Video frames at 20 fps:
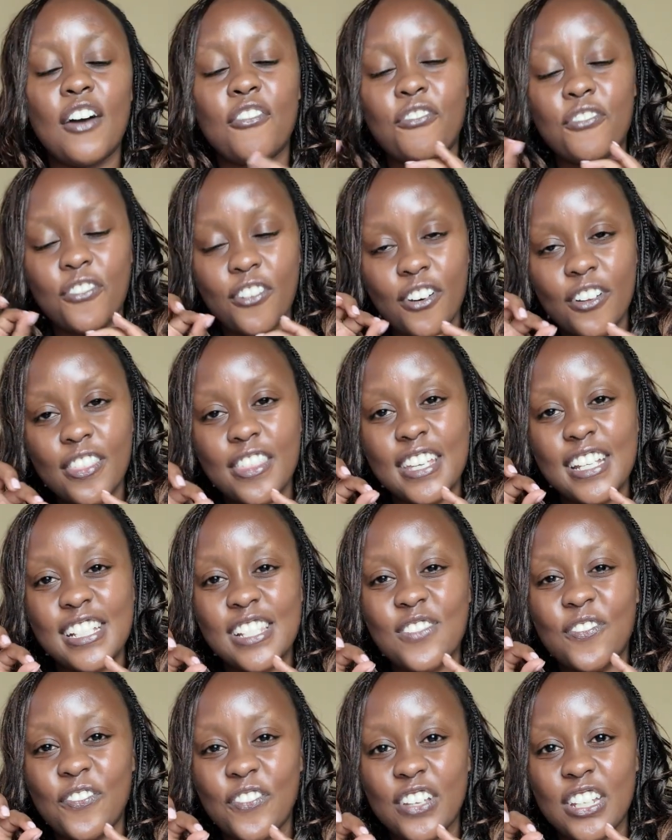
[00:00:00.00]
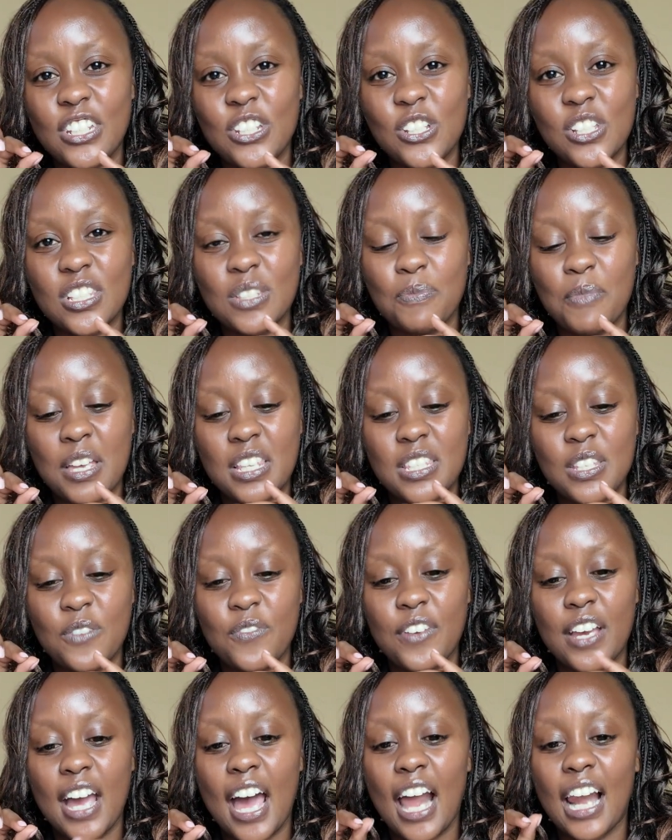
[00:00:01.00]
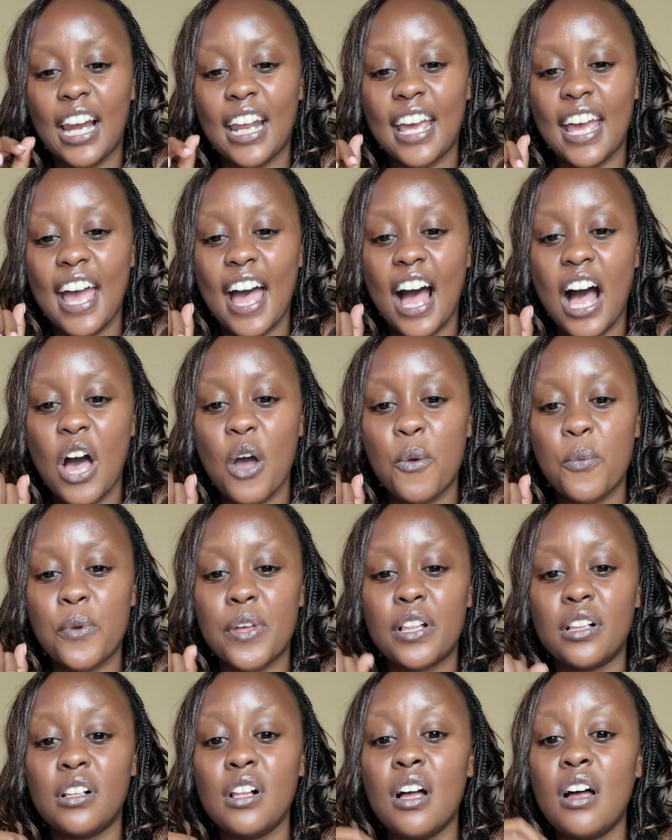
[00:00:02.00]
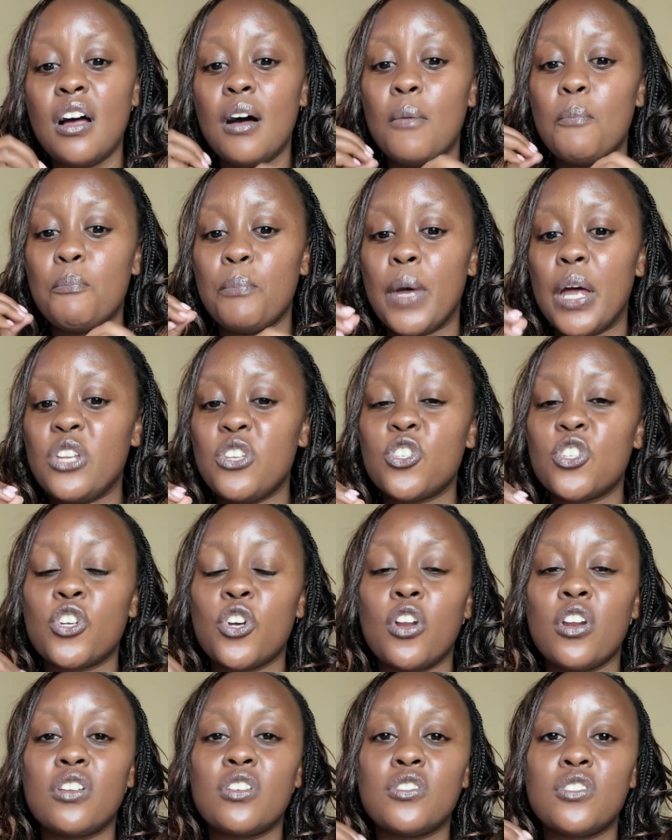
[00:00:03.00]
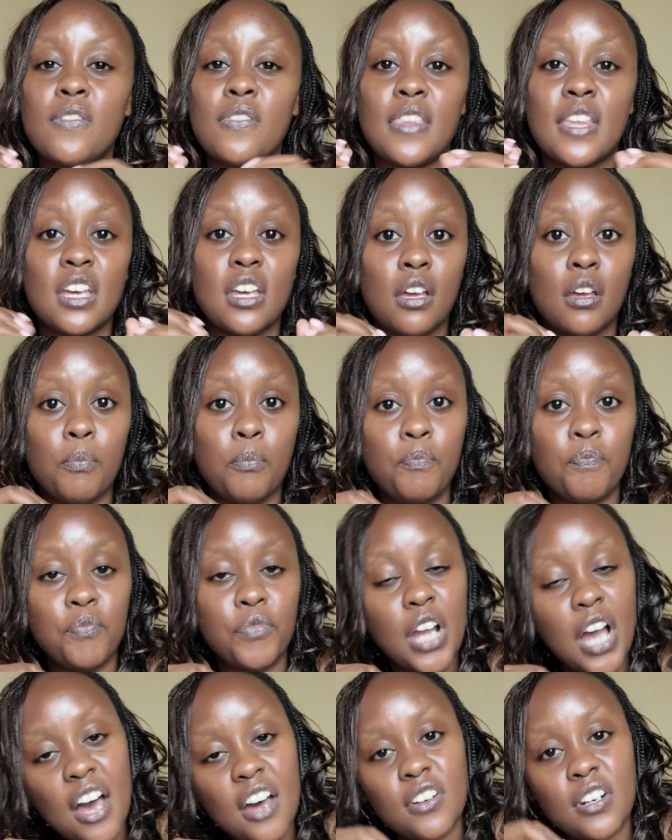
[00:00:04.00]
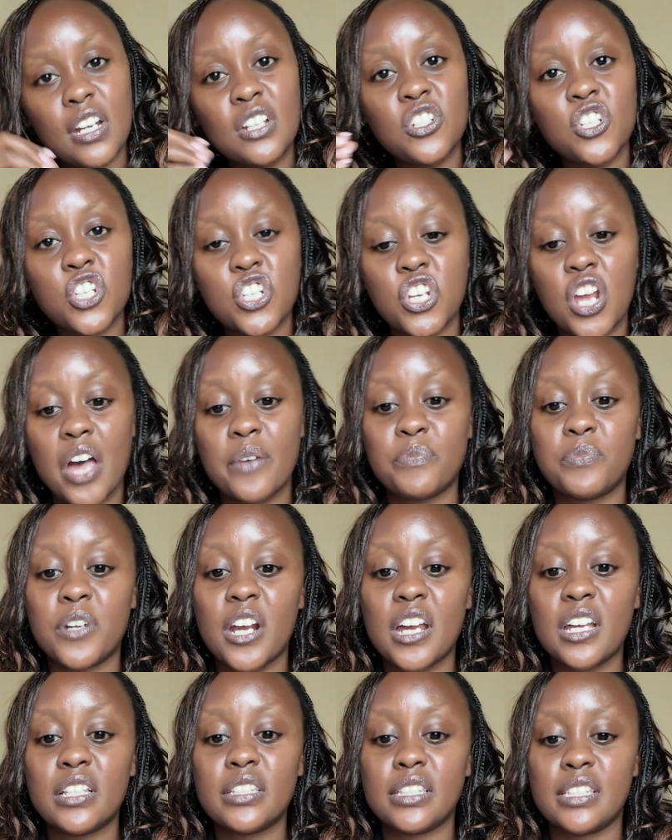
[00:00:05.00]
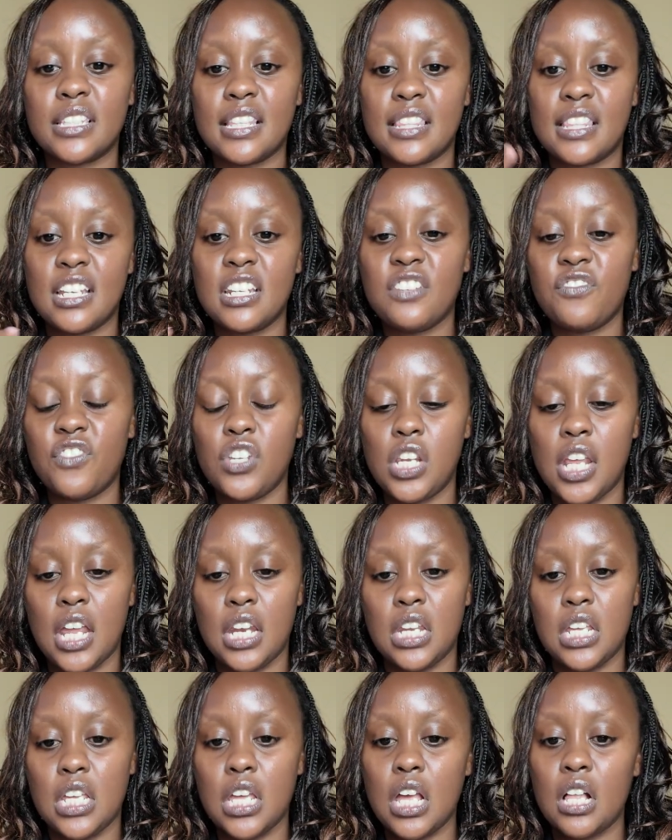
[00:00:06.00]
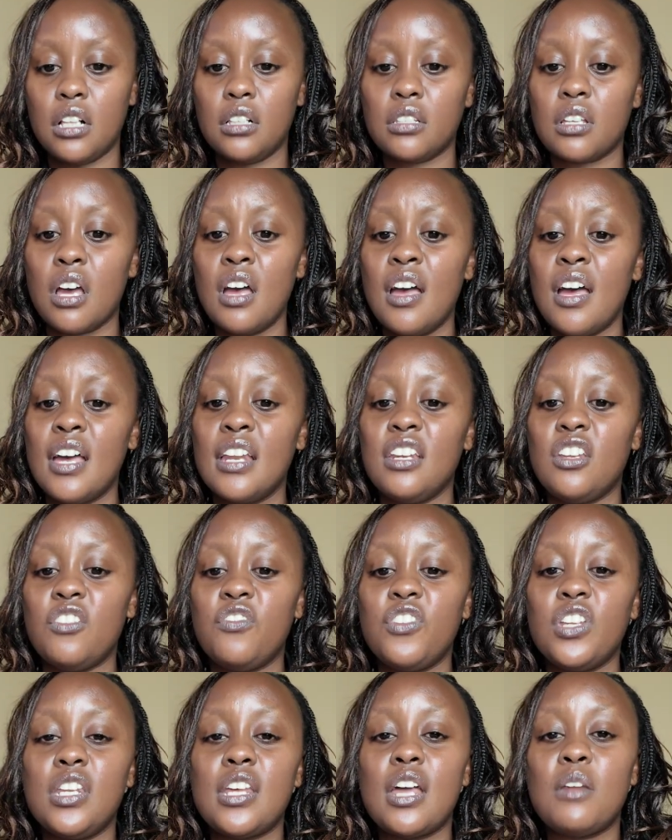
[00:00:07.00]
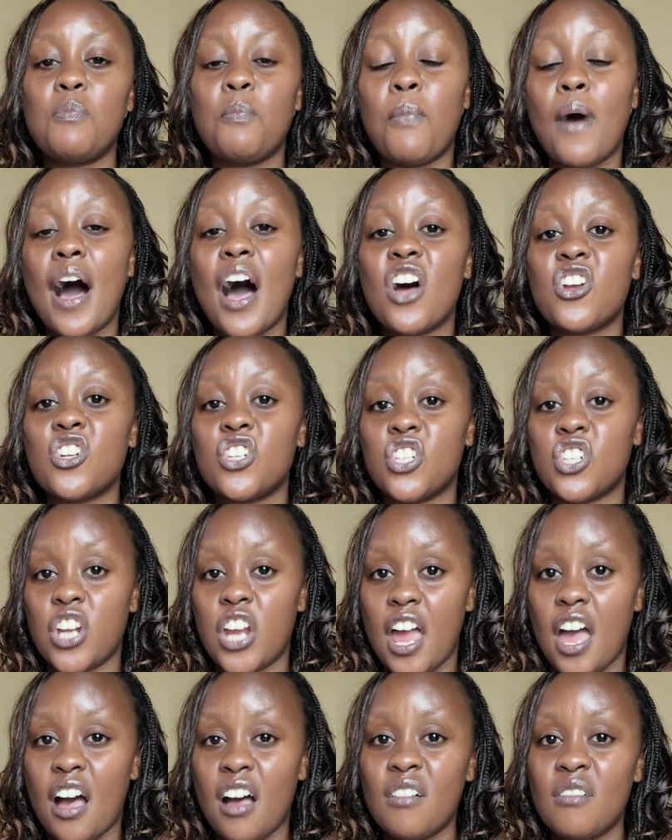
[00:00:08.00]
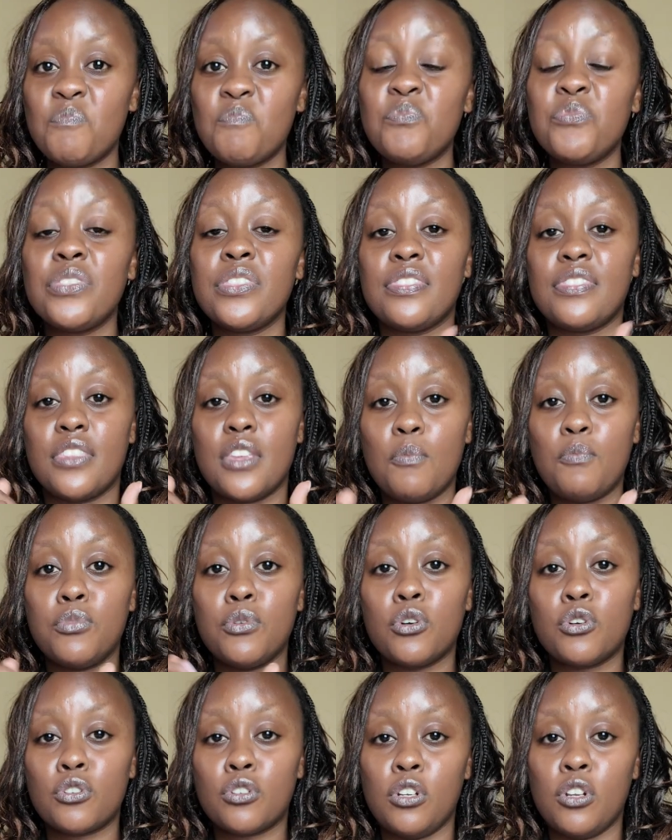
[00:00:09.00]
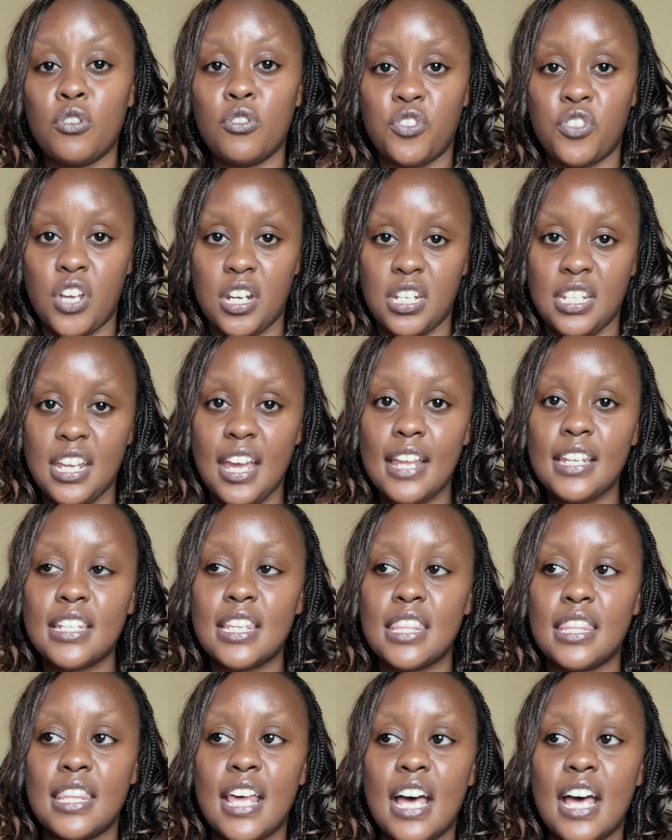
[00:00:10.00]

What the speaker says: For this video specifically, I will mention the current share price, the dividend yield, dividend per share, the book closure date,